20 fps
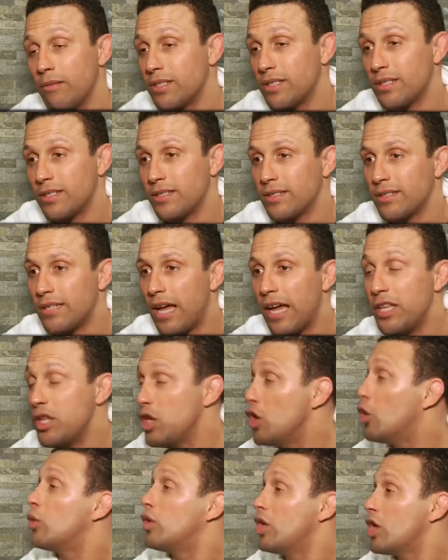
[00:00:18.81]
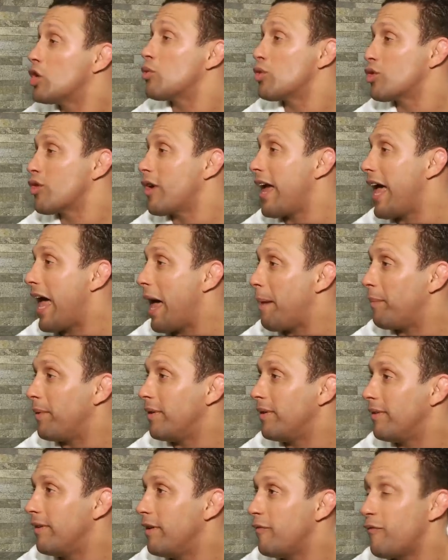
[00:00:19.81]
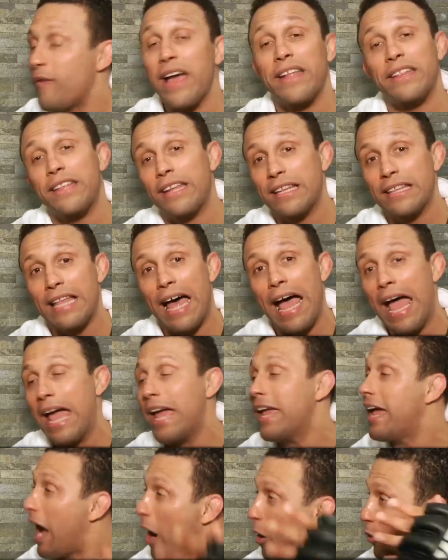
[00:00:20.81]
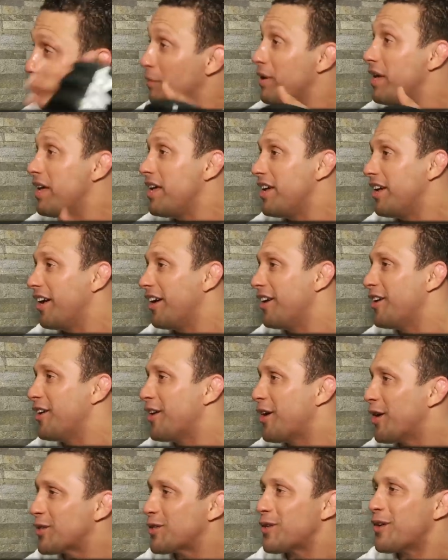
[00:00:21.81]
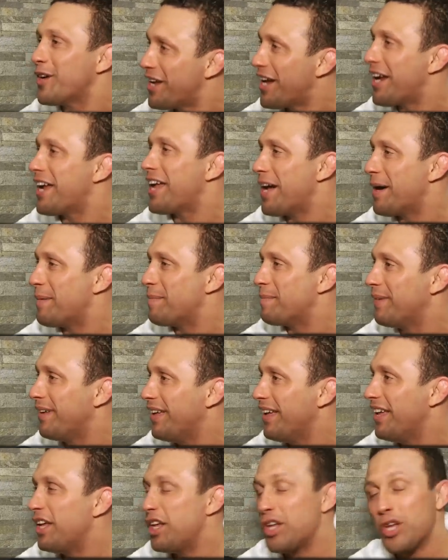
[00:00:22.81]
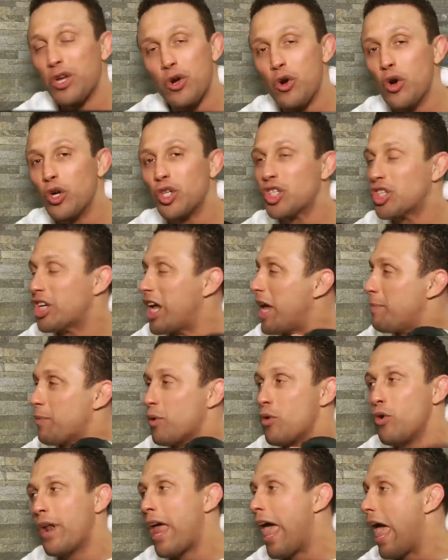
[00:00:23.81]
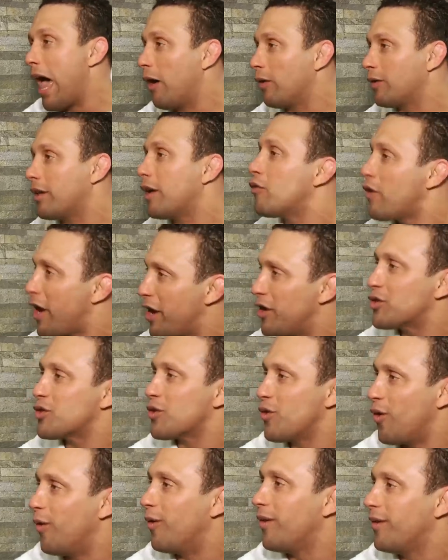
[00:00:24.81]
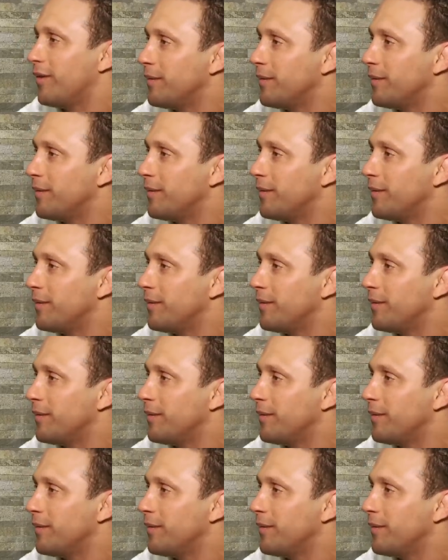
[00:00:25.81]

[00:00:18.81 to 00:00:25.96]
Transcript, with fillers: was, I knew this was gonna happen. If I didn't die, I would be here, you know. So here I am, in good shape, good health, and ready to go